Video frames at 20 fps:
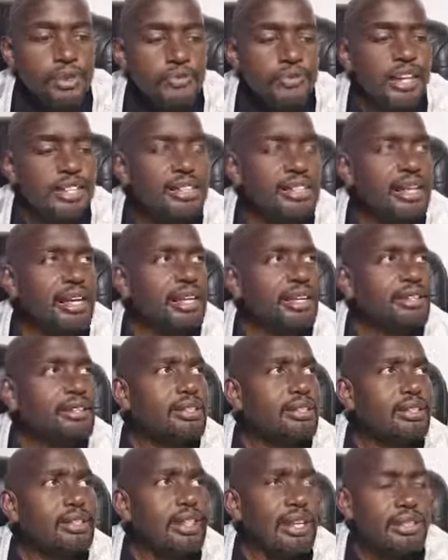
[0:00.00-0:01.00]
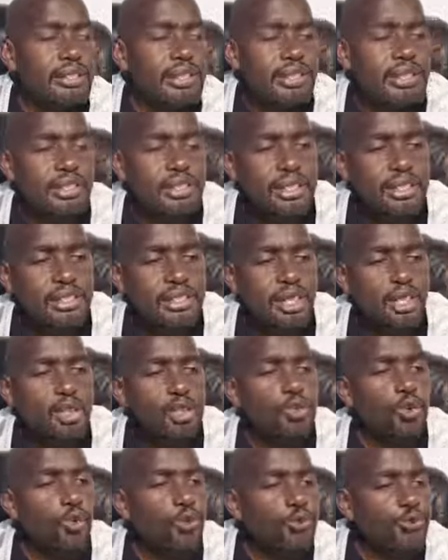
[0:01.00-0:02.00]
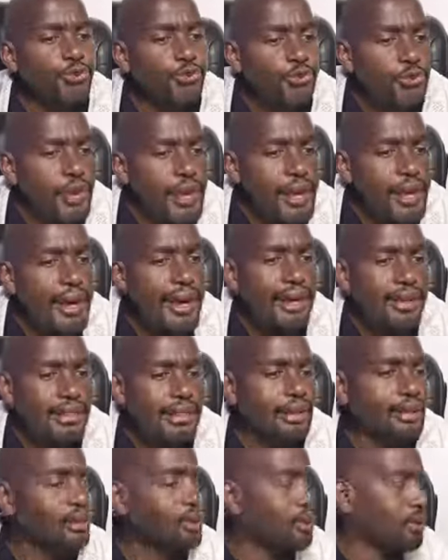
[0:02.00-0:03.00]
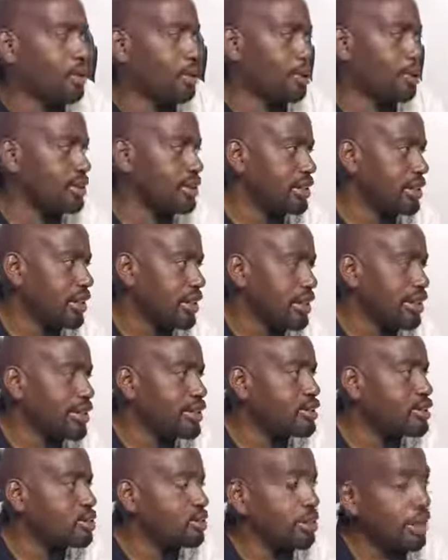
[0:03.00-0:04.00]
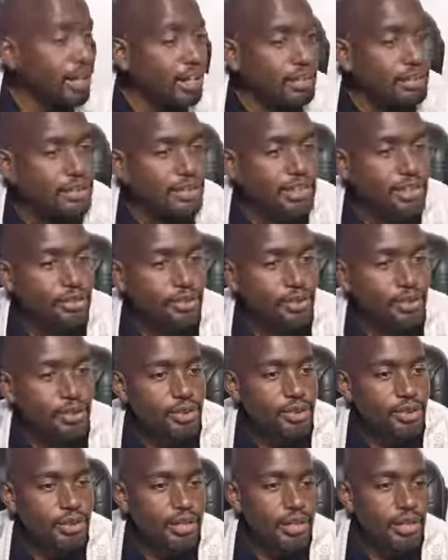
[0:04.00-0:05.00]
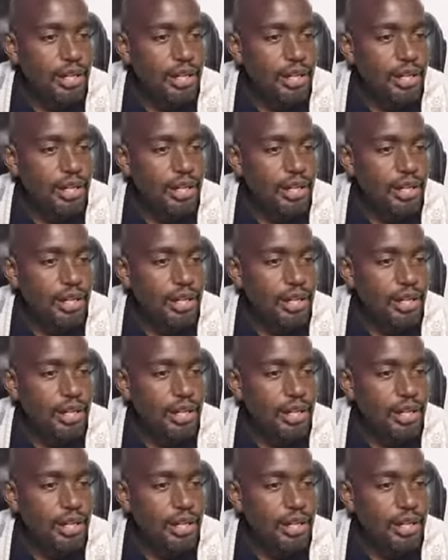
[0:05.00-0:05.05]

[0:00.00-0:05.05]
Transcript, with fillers: verse 8 13 says to fear the lord is to hate evil